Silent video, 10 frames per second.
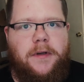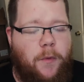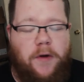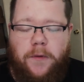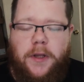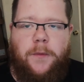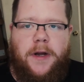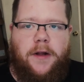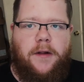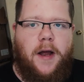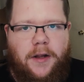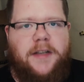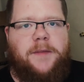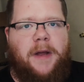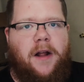It went really well. I
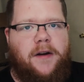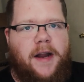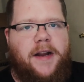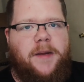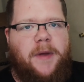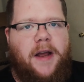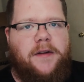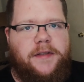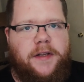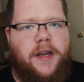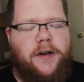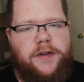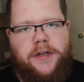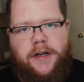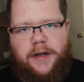lost about 90 pounds on the
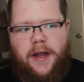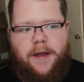ketogenic